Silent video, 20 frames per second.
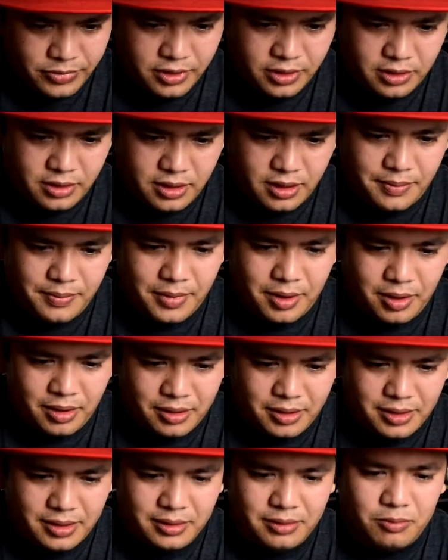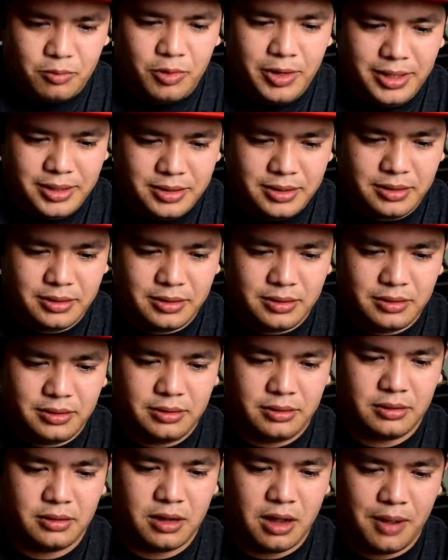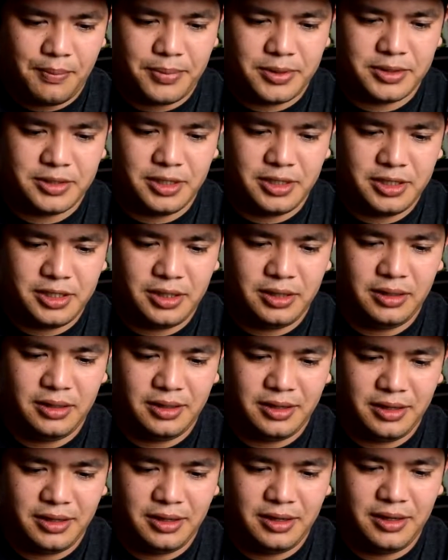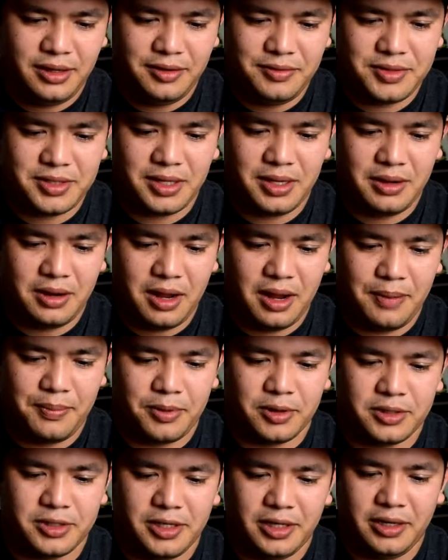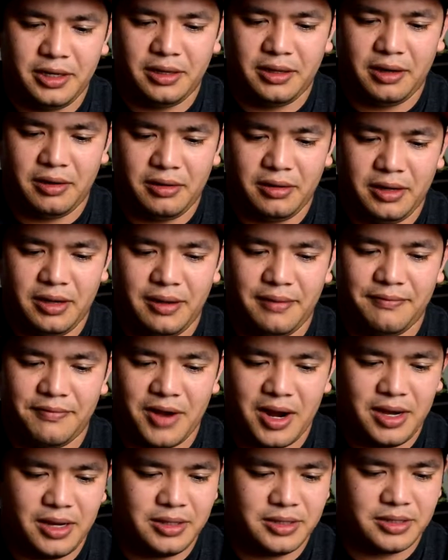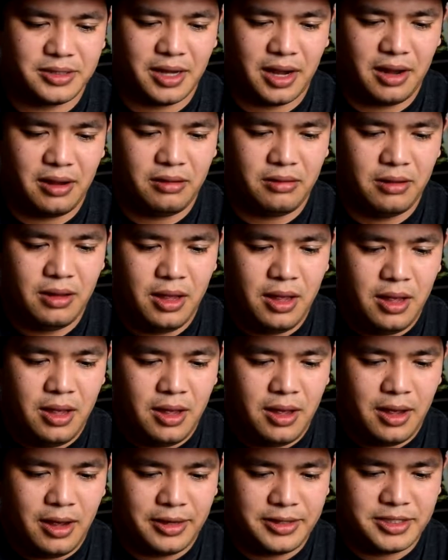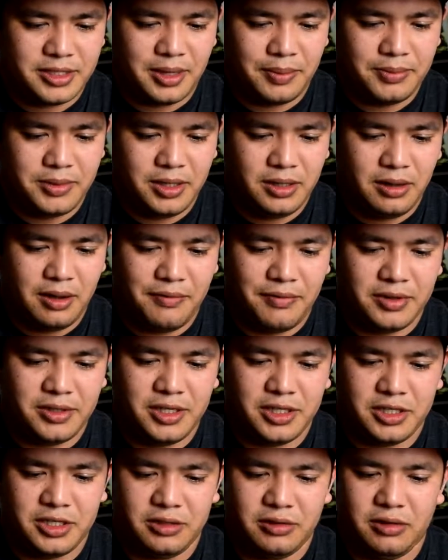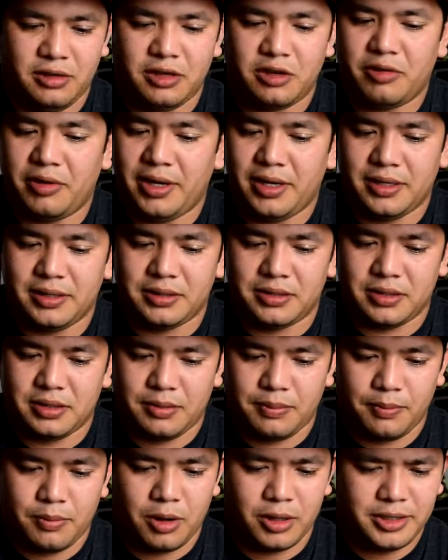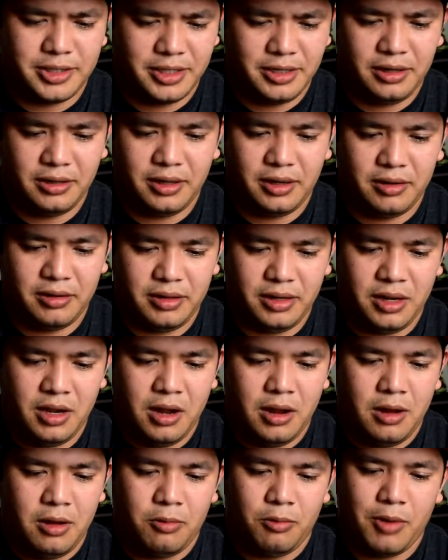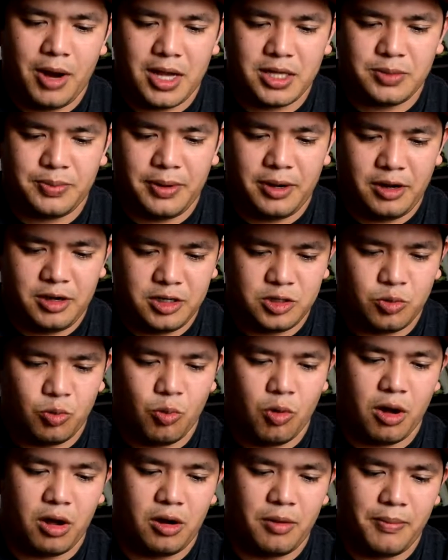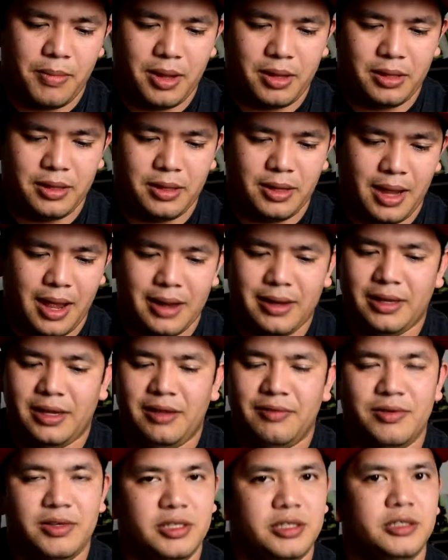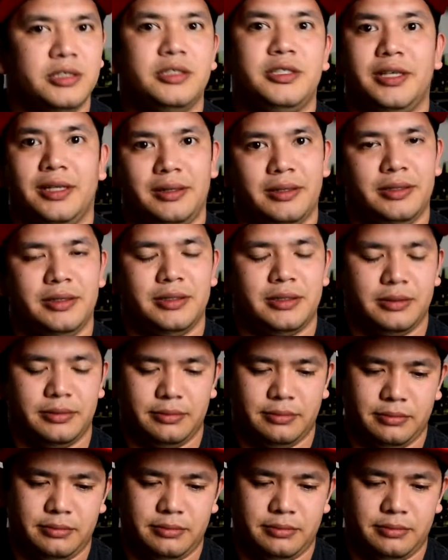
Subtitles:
The American wheat composition gives it a particularly inviting style, accepting of additional ingredients, particularly raspberries, watermelon, and even chilies.